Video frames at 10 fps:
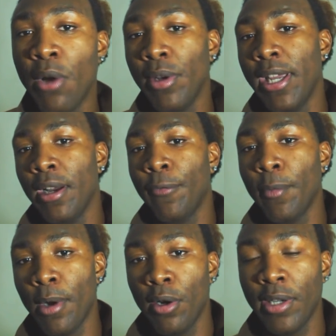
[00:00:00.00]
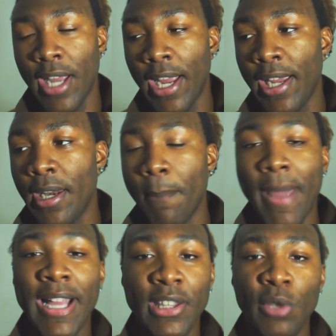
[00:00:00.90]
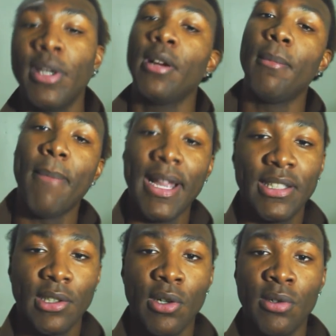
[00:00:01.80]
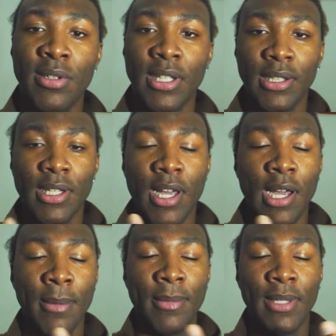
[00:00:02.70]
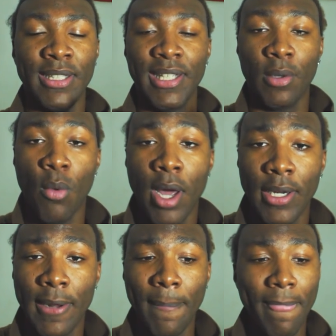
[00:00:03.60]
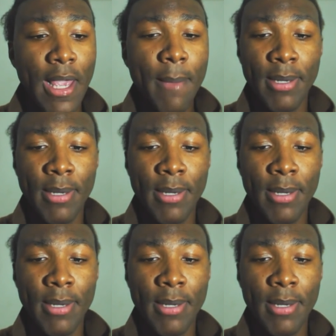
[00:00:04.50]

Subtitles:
out here from Hurricane Matthew here in Mexico, in Tijuana.